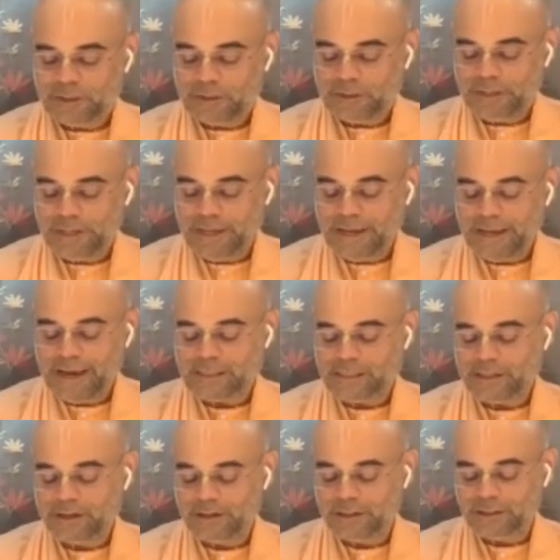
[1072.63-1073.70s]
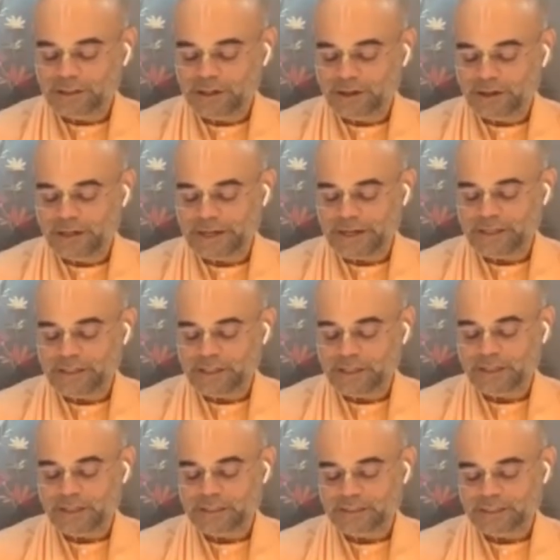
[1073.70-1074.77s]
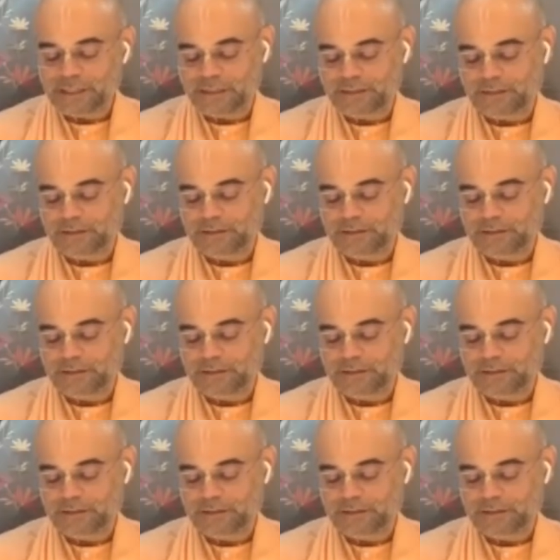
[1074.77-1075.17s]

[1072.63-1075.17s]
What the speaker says: He was her third and youngest son.